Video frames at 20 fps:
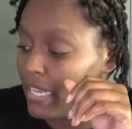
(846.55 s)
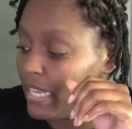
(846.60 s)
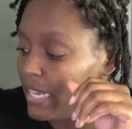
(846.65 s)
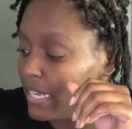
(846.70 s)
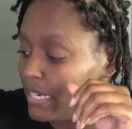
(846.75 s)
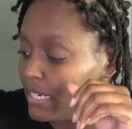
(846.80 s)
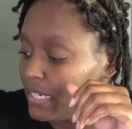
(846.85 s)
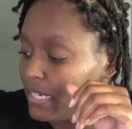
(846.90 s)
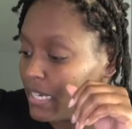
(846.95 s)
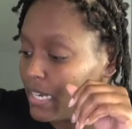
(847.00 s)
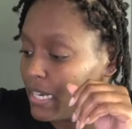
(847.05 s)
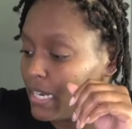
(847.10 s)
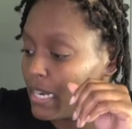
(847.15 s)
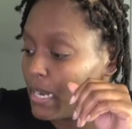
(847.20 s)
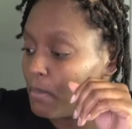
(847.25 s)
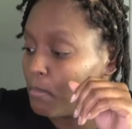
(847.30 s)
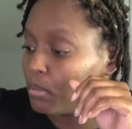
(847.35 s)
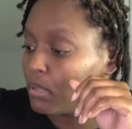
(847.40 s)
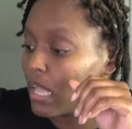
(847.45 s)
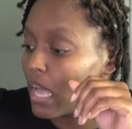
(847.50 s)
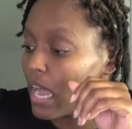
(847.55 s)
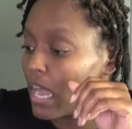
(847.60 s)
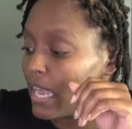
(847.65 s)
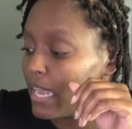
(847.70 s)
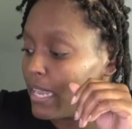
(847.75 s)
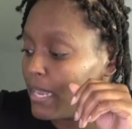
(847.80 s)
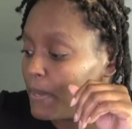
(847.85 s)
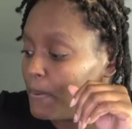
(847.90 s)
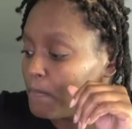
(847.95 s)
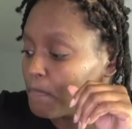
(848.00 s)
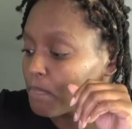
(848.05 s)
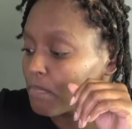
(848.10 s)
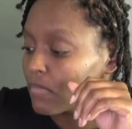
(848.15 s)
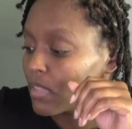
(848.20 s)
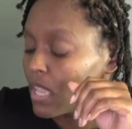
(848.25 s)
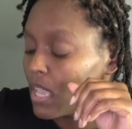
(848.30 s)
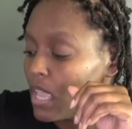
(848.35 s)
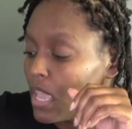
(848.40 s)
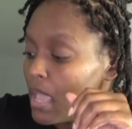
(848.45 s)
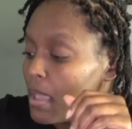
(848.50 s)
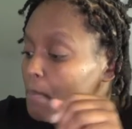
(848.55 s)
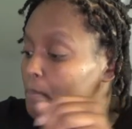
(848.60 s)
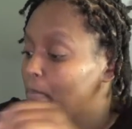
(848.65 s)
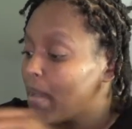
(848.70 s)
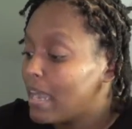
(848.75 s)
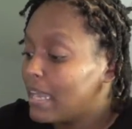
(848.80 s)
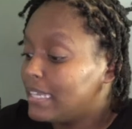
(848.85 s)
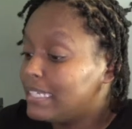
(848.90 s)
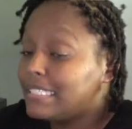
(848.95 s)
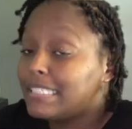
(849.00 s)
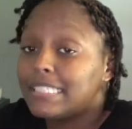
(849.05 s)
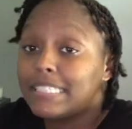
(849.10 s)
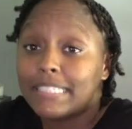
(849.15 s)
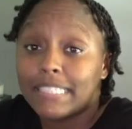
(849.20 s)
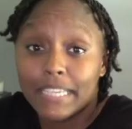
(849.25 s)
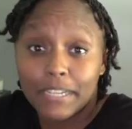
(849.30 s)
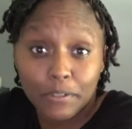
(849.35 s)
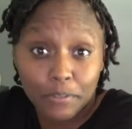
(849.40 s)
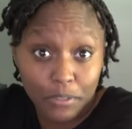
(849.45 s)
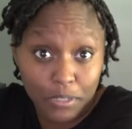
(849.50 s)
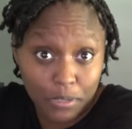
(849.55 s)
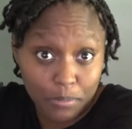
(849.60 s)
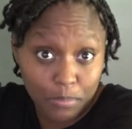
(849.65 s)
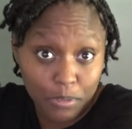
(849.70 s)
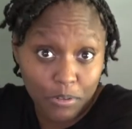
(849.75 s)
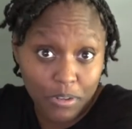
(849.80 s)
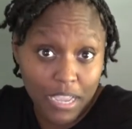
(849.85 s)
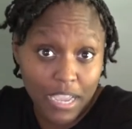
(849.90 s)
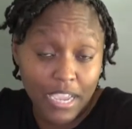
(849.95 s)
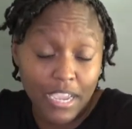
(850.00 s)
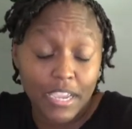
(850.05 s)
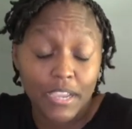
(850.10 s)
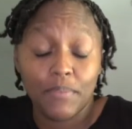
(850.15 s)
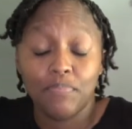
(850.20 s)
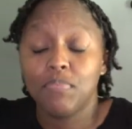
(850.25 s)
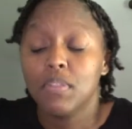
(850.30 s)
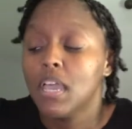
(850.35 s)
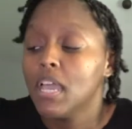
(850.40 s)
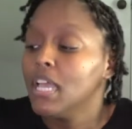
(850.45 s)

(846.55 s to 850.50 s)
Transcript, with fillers: and uh, apply my serum, okay?